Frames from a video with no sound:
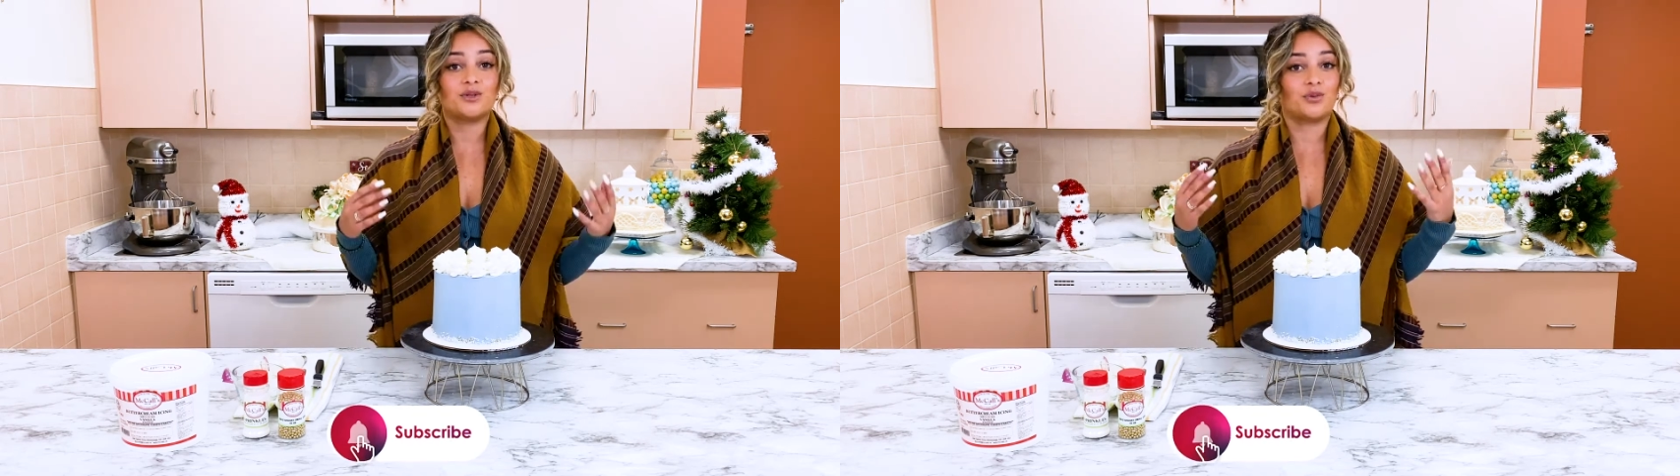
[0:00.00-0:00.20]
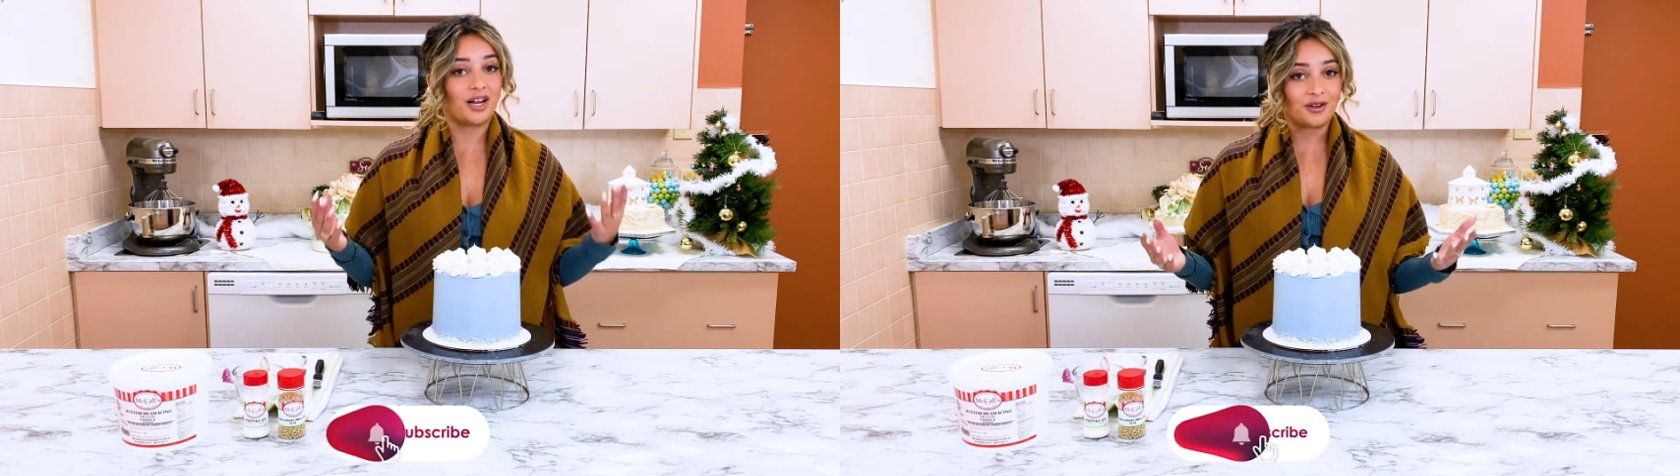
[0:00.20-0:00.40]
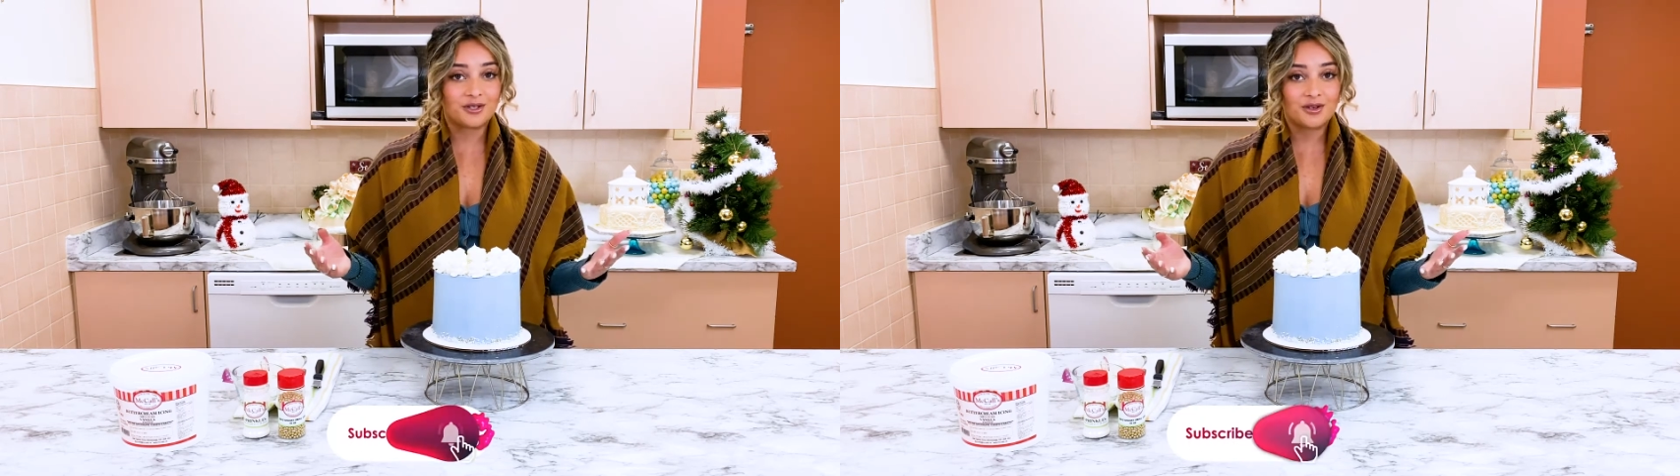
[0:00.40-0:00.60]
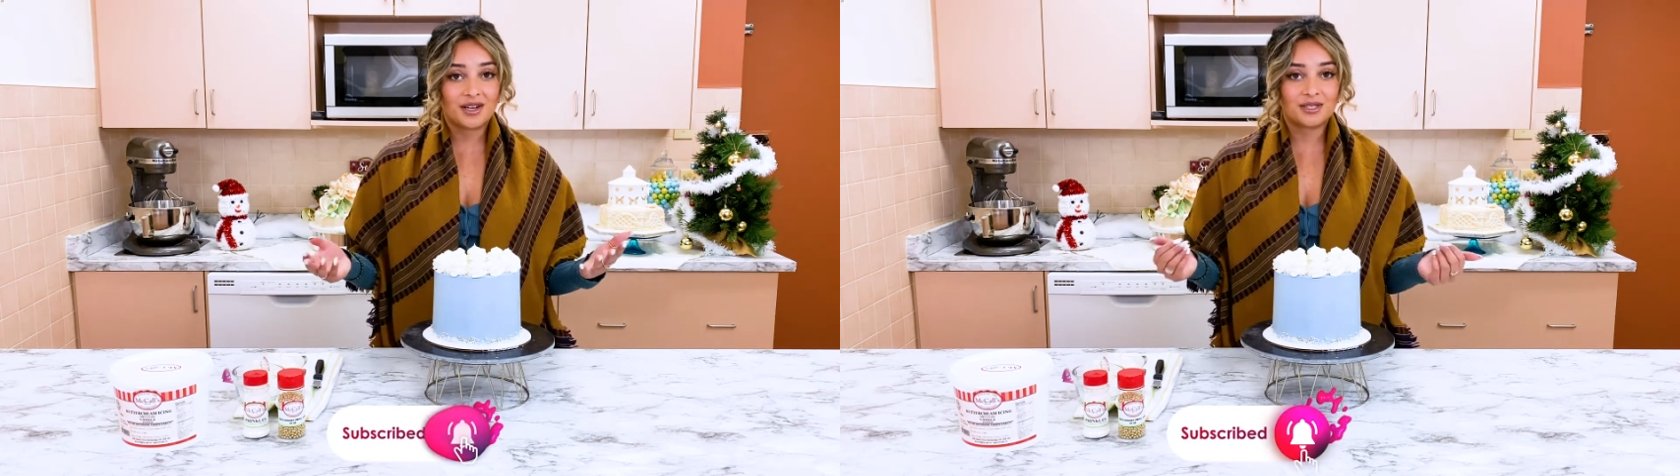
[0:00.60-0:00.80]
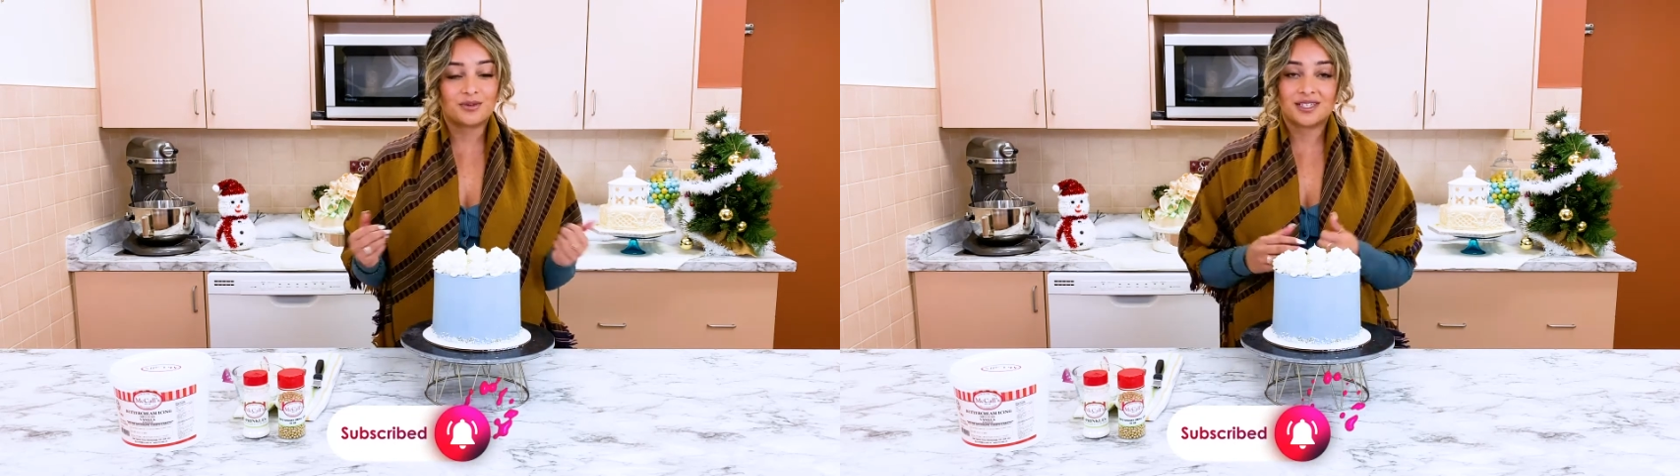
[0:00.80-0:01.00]
what else you
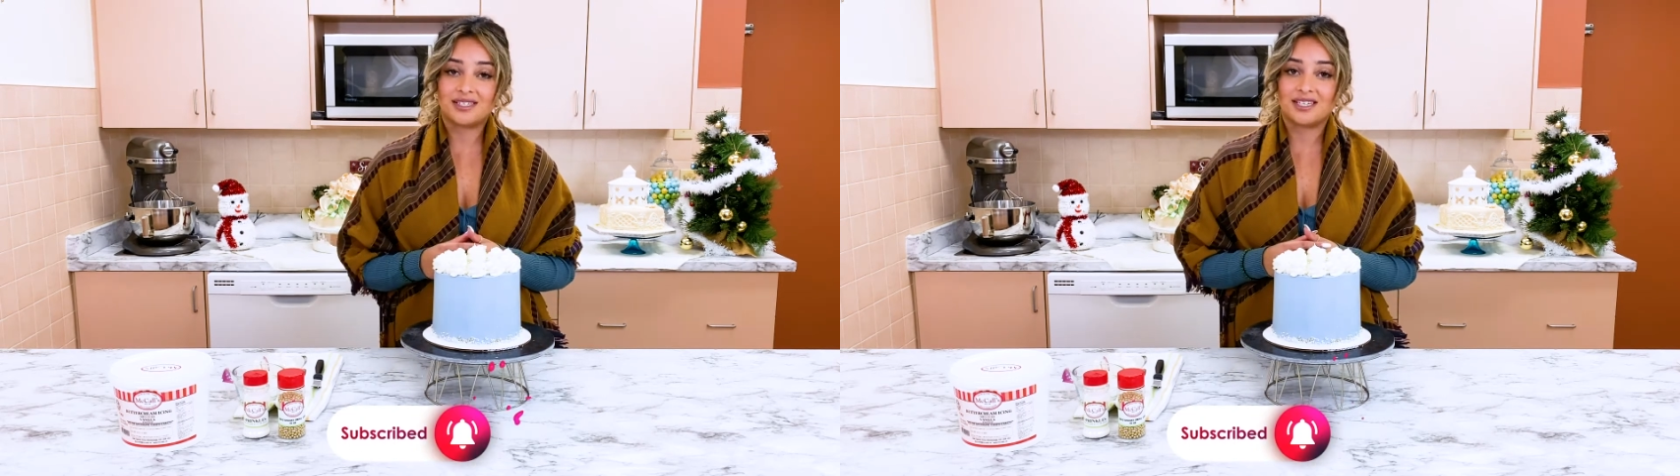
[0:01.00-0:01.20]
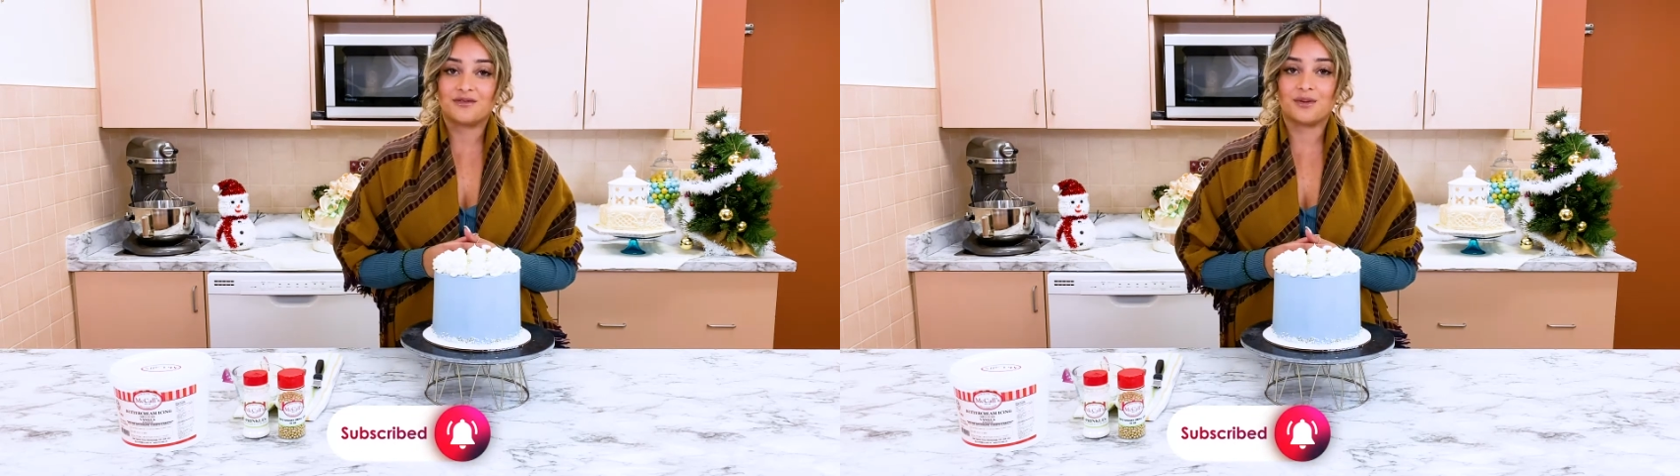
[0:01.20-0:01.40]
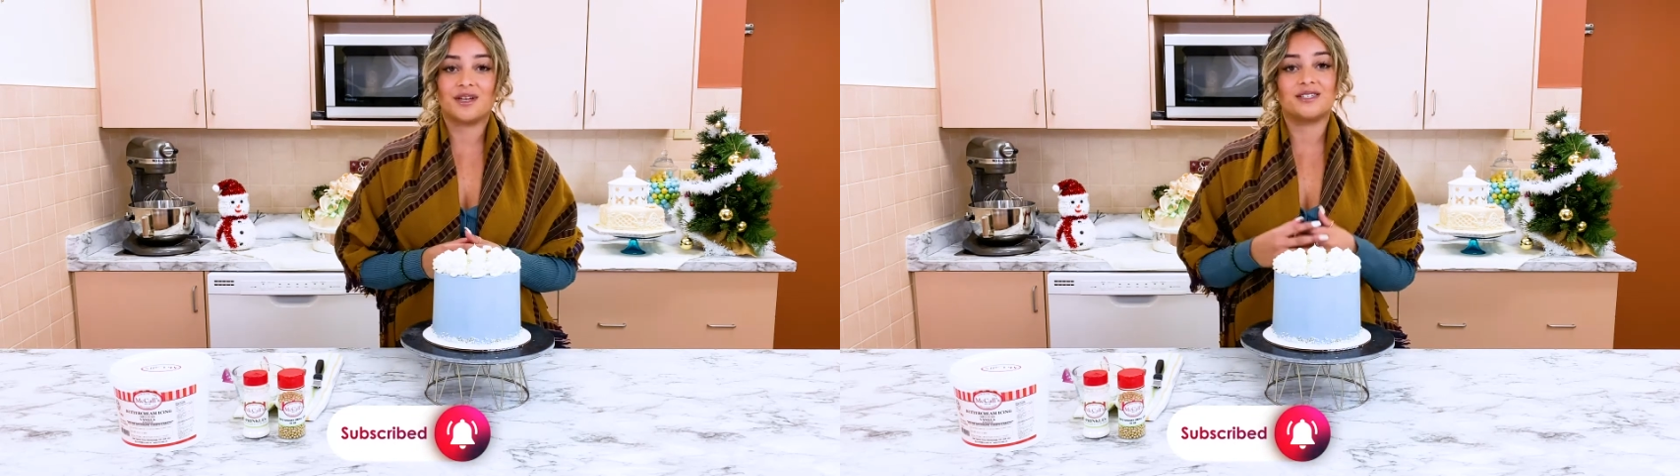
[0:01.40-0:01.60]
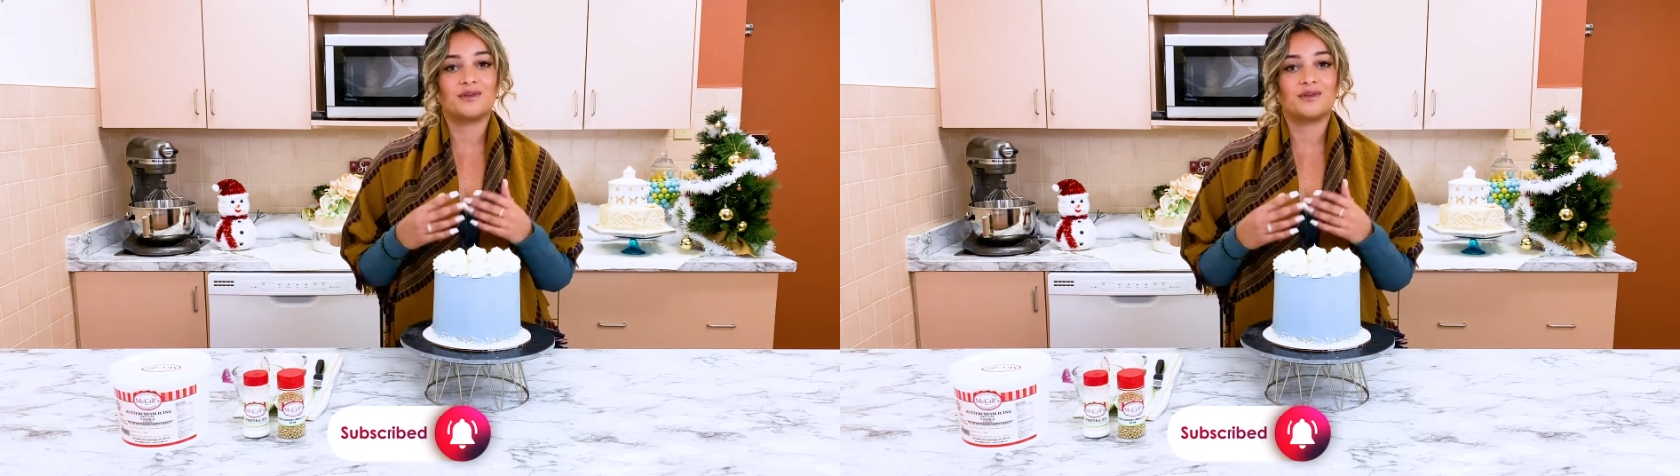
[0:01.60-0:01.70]
guys want to see from us.